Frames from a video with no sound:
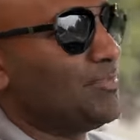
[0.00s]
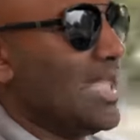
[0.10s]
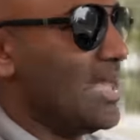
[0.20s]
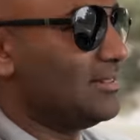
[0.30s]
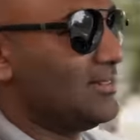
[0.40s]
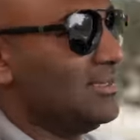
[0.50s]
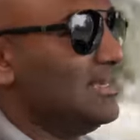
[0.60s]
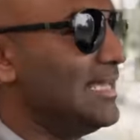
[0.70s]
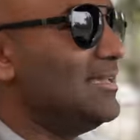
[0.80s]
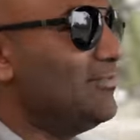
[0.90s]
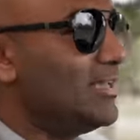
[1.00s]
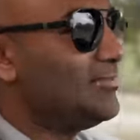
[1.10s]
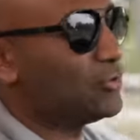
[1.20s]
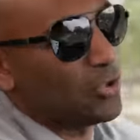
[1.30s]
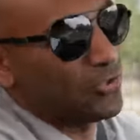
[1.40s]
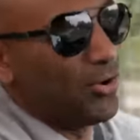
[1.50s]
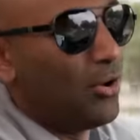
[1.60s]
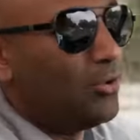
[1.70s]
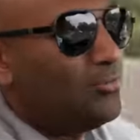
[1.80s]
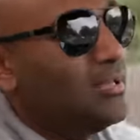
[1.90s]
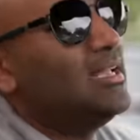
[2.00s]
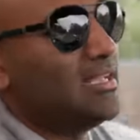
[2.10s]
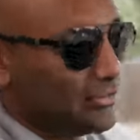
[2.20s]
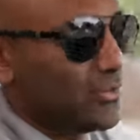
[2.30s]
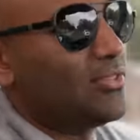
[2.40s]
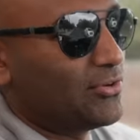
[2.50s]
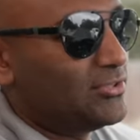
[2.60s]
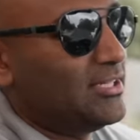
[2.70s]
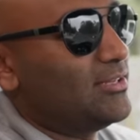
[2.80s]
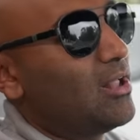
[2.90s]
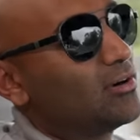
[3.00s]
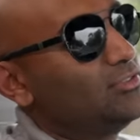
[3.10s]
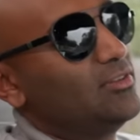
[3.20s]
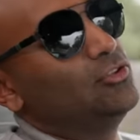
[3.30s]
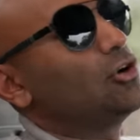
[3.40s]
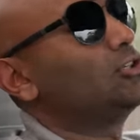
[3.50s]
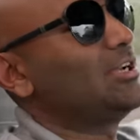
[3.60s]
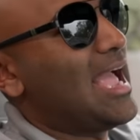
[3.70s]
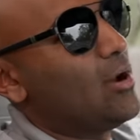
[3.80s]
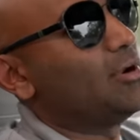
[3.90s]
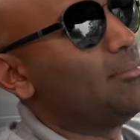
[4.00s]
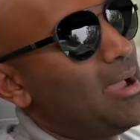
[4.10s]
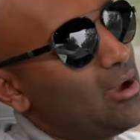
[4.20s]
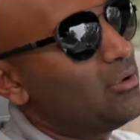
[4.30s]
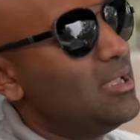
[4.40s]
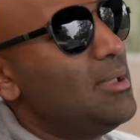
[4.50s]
and the EV, if you charge at home, is around $13, and if you charge it out and about,